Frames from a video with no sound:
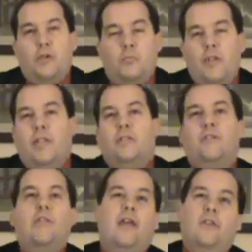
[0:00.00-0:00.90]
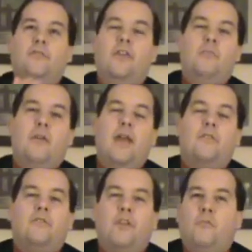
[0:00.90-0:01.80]
Please do that. You see me
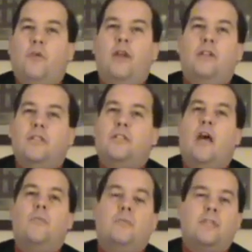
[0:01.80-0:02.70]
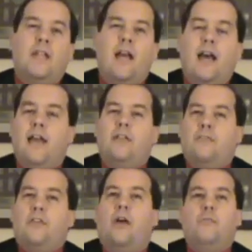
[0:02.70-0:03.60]
out somewhere, just stop and say hi
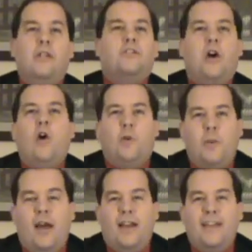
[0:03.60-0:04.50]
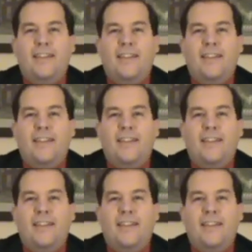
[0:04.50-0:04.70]
and stop and let's talk about it.